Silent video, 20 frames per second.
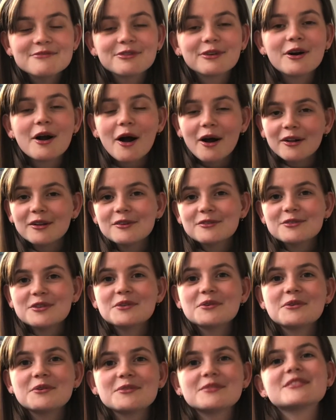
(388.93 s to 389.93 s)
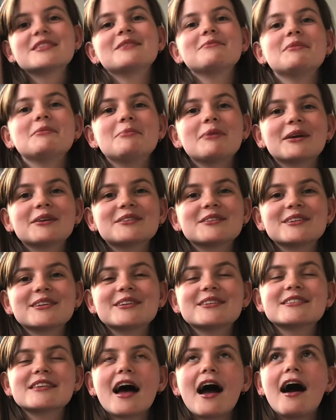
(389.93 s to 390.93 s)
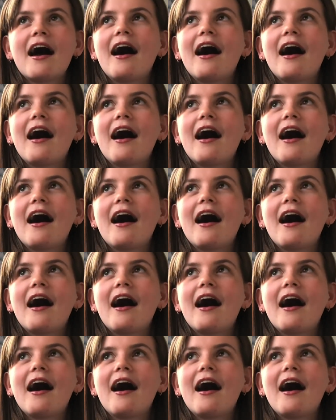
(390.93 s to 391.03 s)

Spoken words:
for all of you who have sent me pictures.